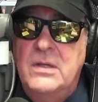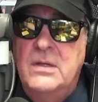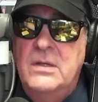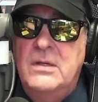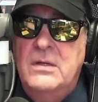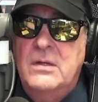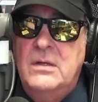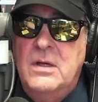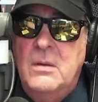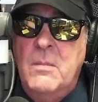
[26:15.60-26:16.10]

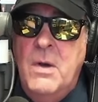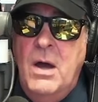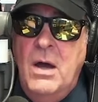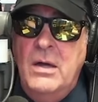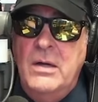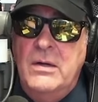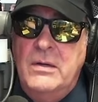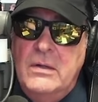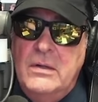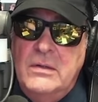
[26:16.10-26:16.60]
Yeah. Come
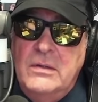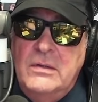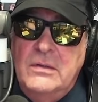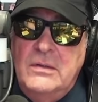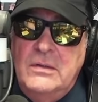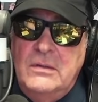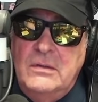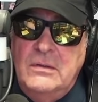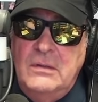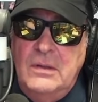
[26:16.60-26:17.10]
on.
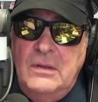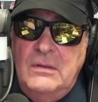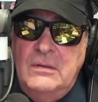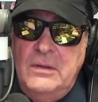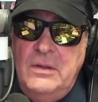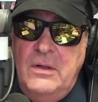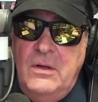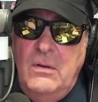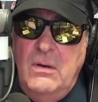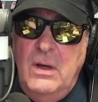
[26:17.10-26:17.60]
Well,
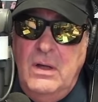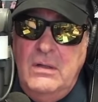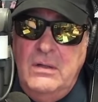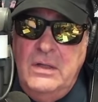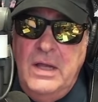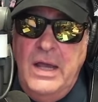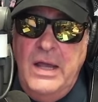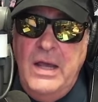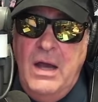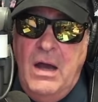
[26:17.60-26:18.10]
you know, and
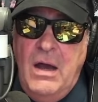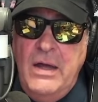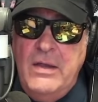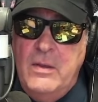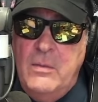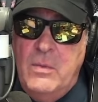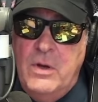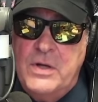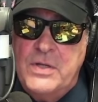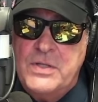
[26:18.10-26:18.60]
the AI, they
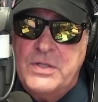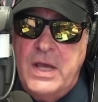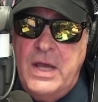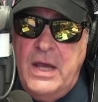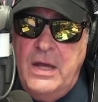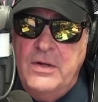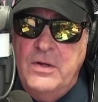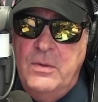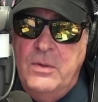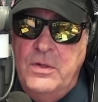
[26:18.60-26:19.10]
want to
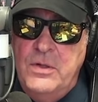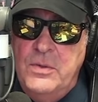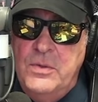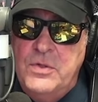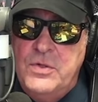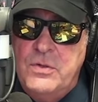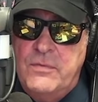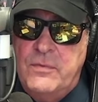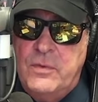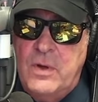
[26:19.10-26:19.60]
scan you and use
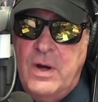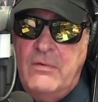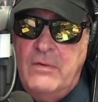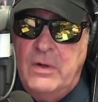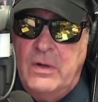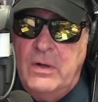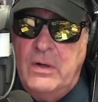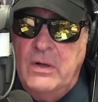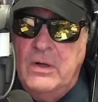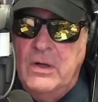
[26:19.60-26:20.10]
you
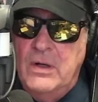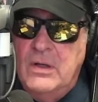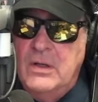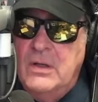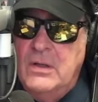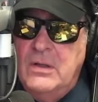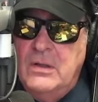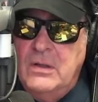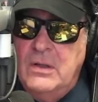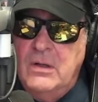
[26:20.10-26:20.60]
forever.
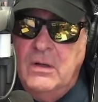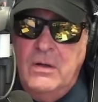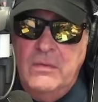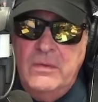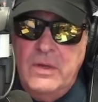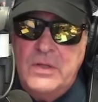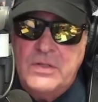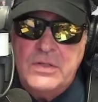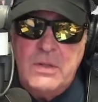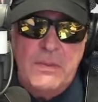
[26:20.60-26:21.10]
Right. You know,
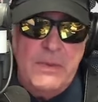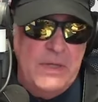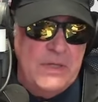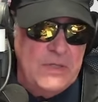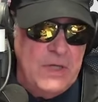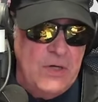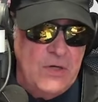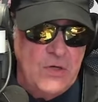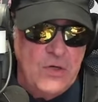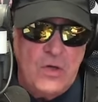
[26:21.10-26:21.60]
and some of these
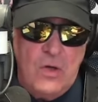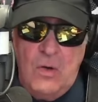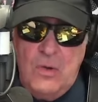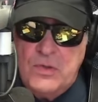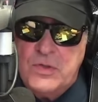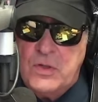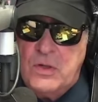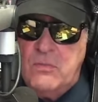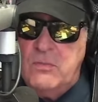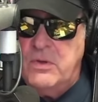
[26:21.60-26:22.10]
hit
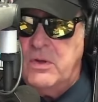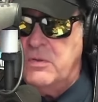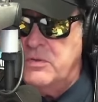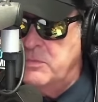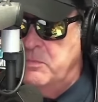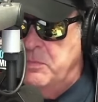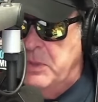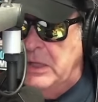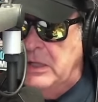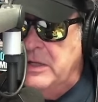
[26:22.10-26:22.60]
shows, there's
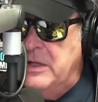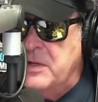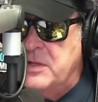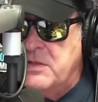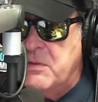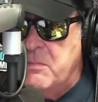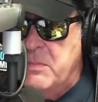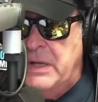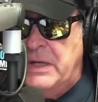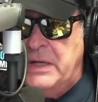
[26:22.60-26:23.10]
billions
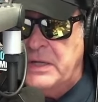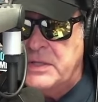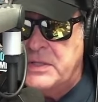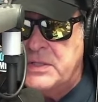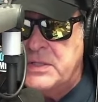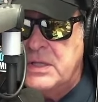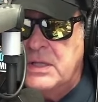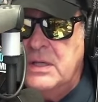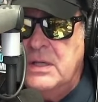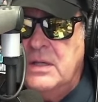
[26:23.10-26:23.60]
of
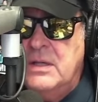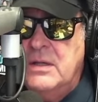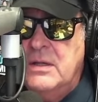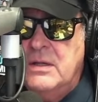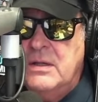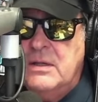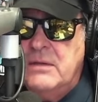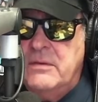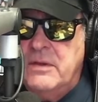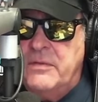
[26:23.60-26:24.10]
minutes
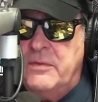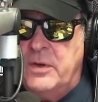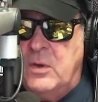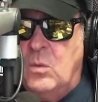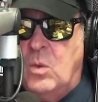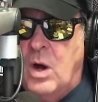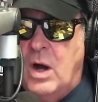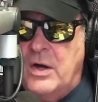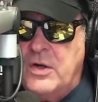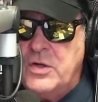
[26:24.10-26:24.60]
that they're
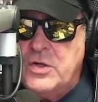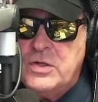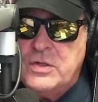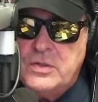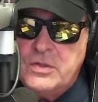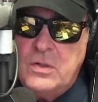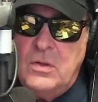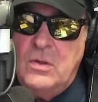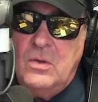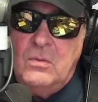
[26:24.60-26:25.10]
watched.
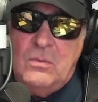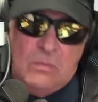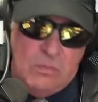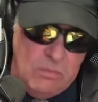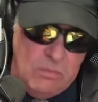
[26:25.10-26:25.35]
So